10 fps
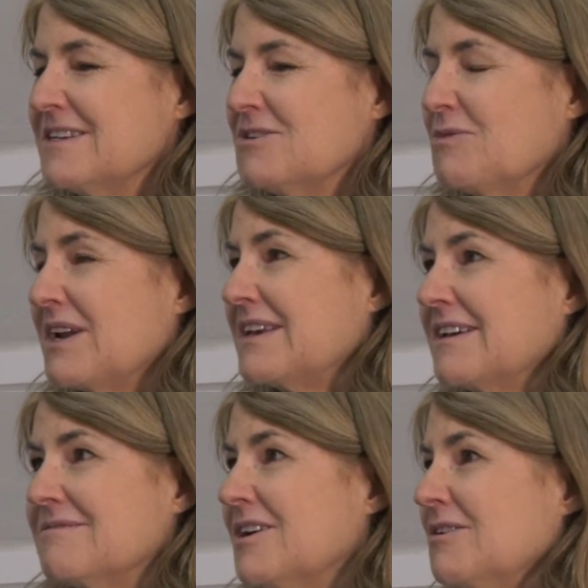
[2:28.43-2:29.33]
when I
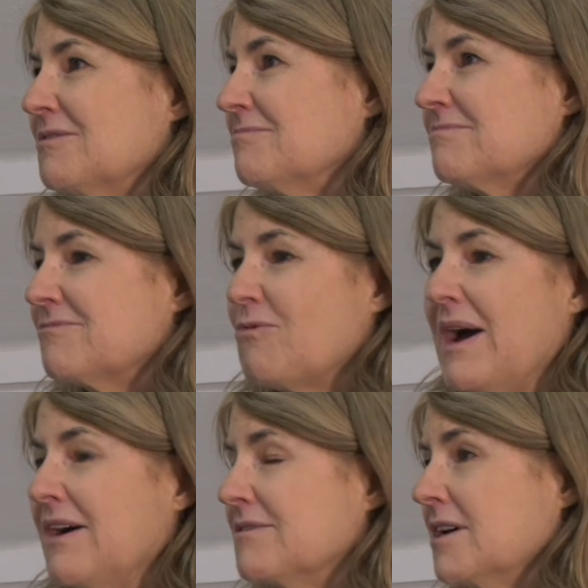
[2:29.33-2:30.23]
get all
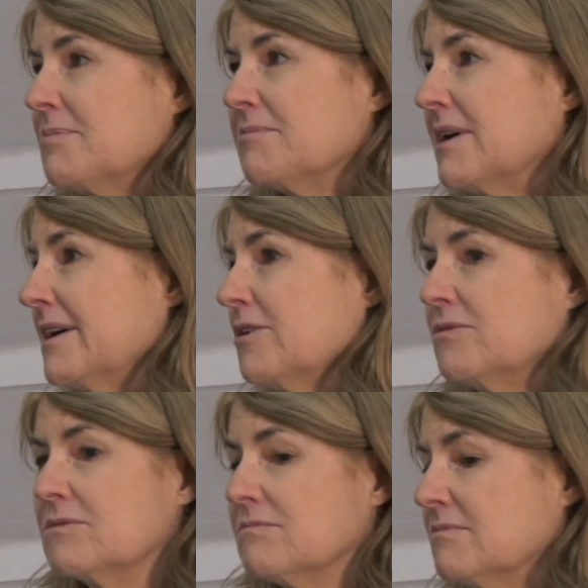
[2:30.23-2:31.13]
wound up in my
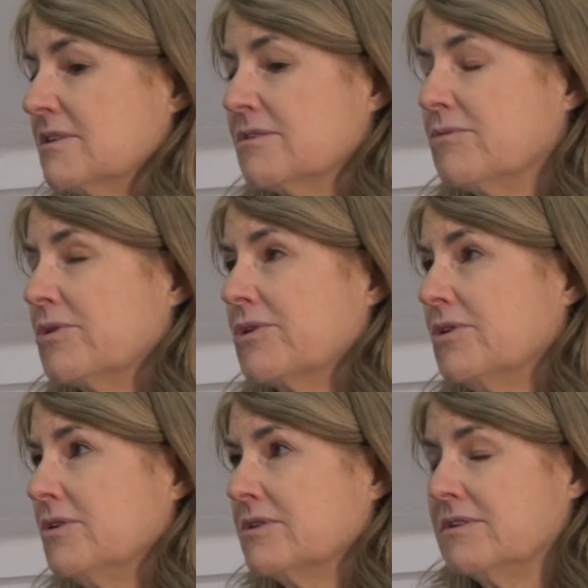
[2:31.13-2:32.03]
own little
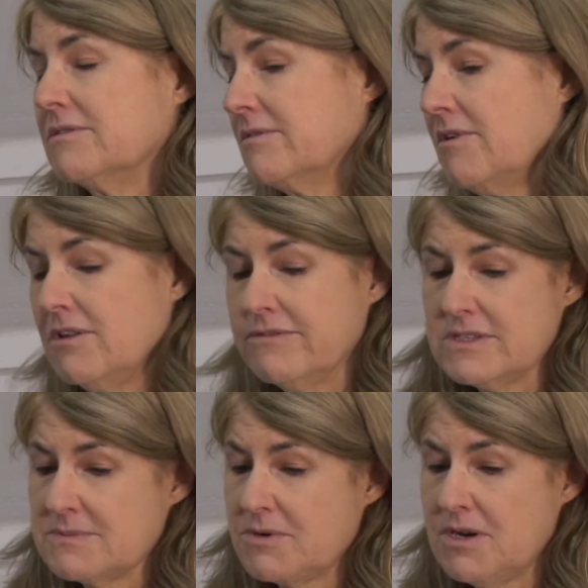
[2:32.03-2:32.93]
world and all of
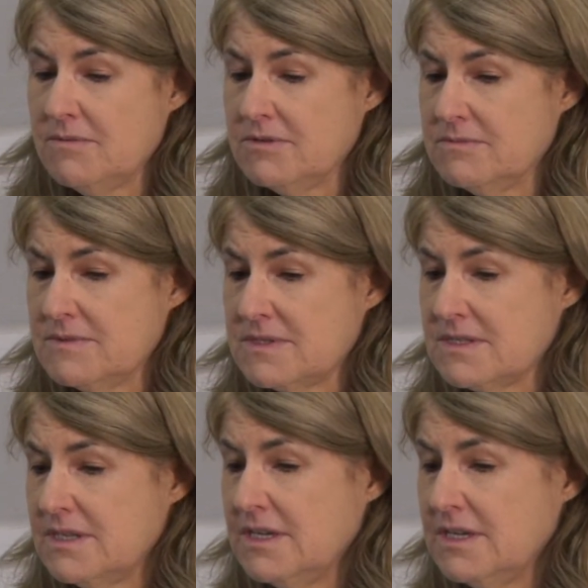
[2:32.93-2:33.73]
its problems,